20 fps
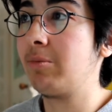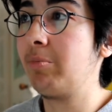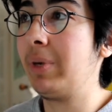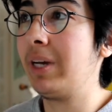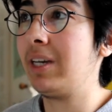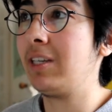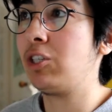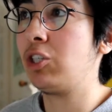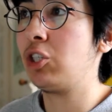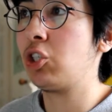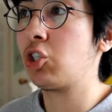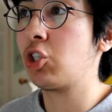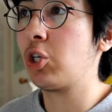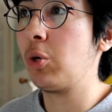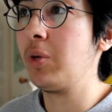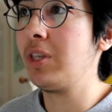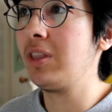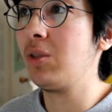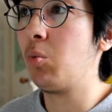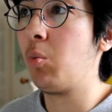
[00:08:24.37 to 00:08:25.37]
but it's
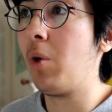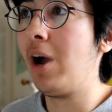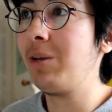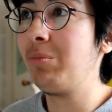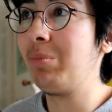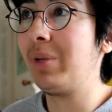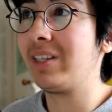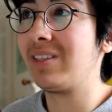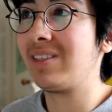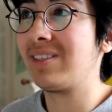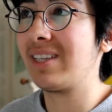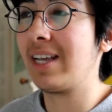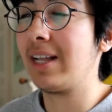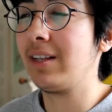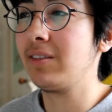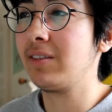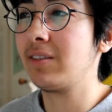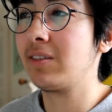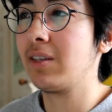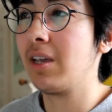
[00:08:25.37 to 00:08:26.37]
showing the white blood
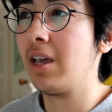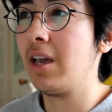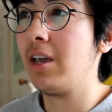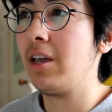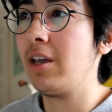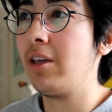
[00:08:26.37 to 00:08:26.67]
cells